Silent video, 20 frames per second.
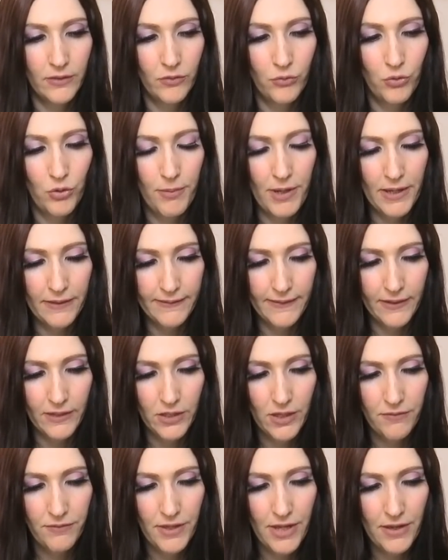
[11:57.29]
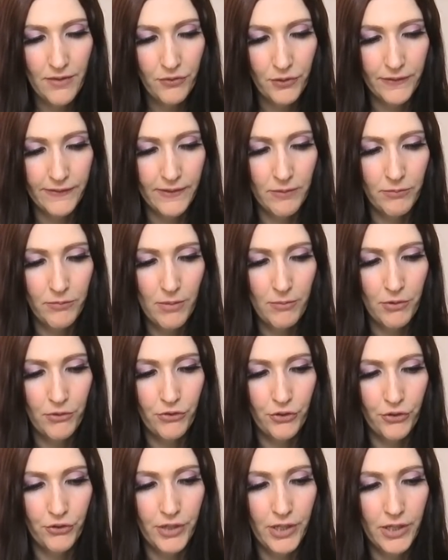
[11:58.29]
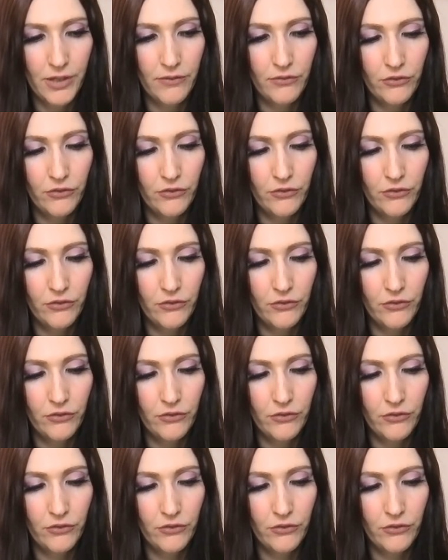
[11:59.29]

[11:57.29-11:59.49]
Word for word: Romantic love life from September 30th